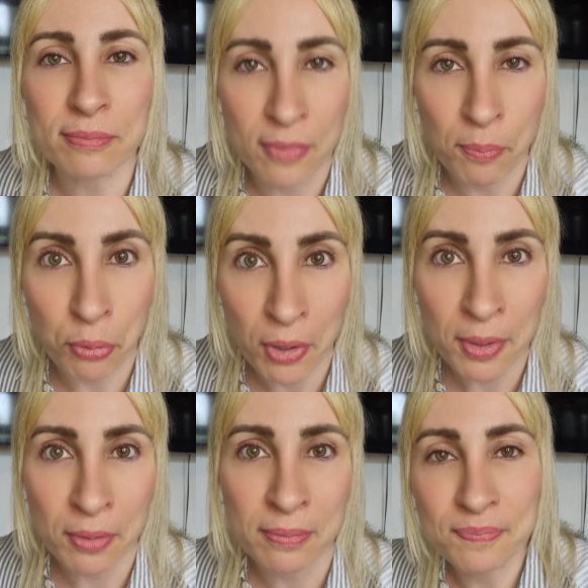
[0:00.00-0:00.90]
The
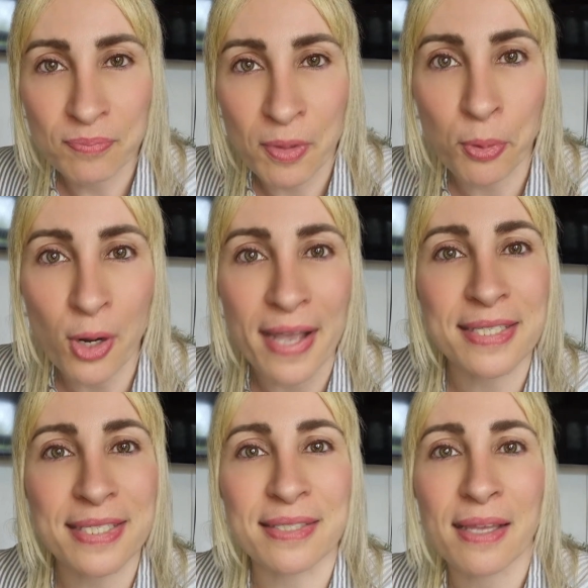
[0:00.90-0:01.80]
premium, the
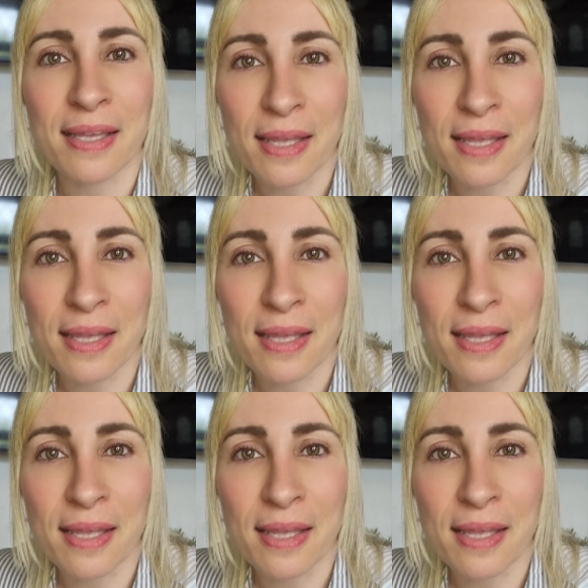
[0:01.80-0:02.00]
price,